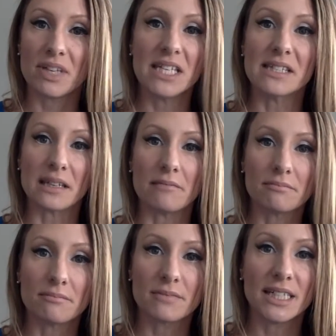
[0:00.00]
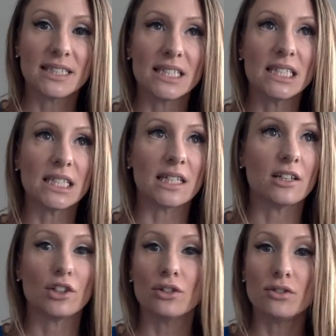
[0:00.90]
easy. It's
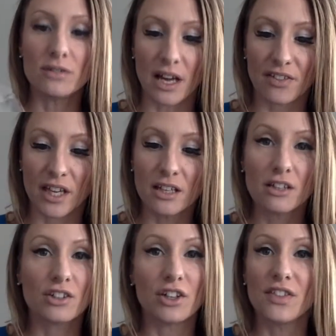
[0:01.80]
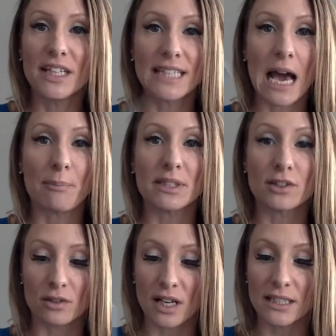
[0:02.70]
easy. You do nothing. Good things happen
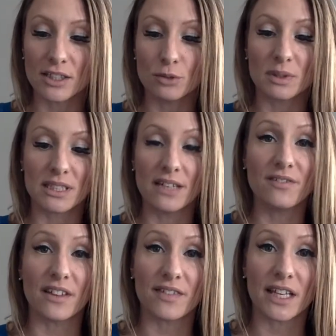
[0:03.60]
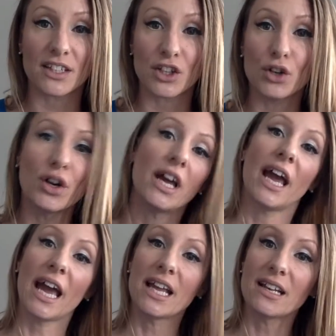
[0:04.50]
so long as you believe that they do.
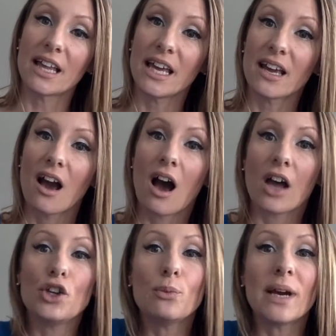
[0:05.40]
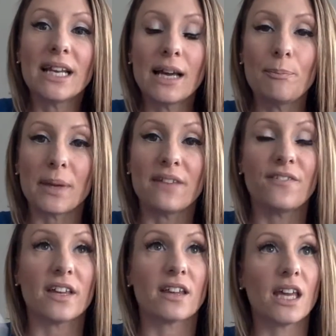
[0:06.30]
And like, you might not be
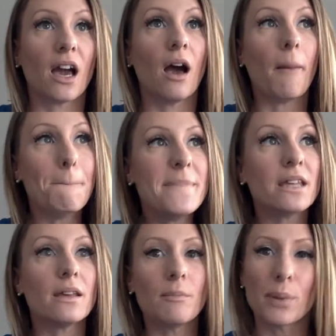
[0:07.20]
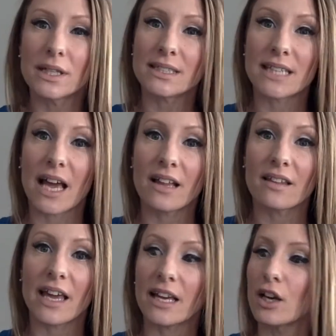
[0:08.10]
feeling 1,000,000%
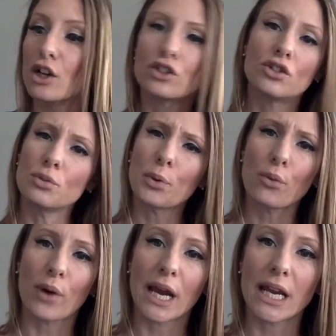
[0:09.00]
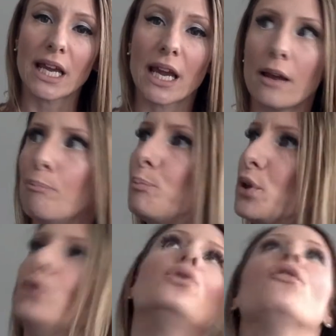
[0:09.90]
like super radiant and
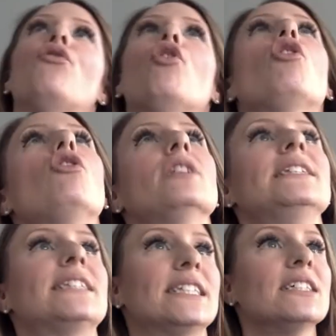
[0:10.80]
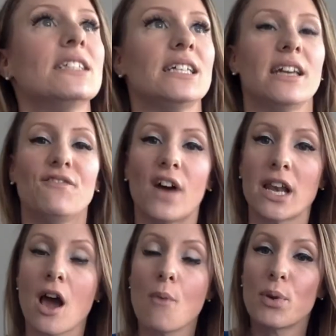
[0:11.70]
beautiful and silly and fun,
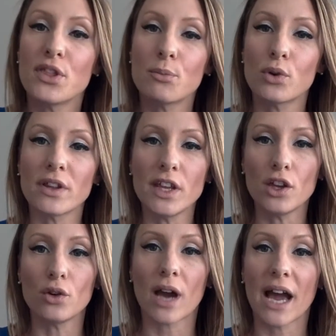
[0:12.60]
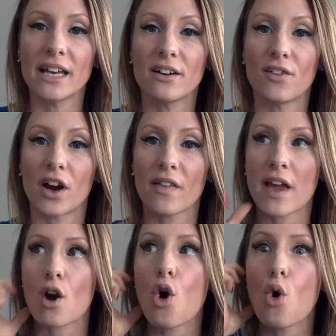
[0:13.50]
but the more that you kind of are
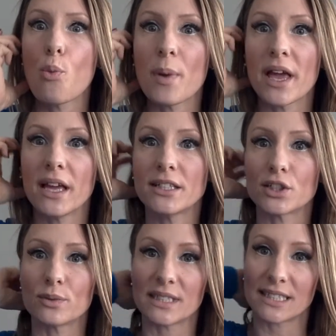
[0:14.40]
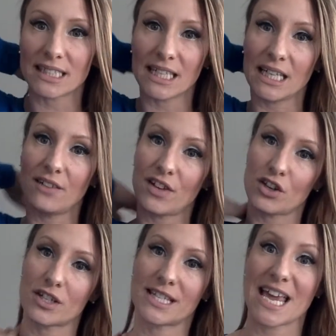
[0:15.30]
like open to receive and
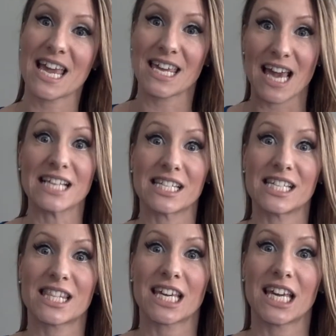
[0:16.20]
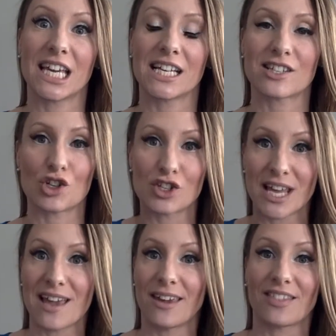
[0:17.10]
you're saying yes to things and you're
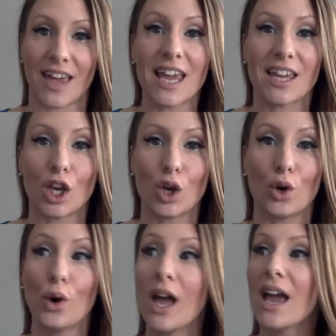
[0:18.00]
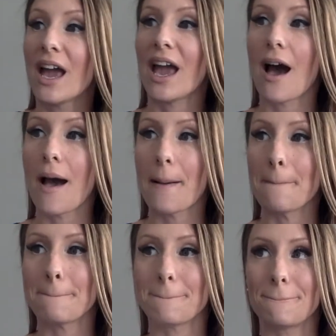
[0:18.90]
saying thank you,
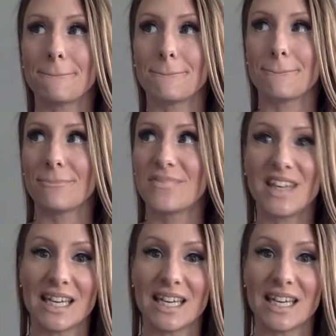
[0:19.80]
the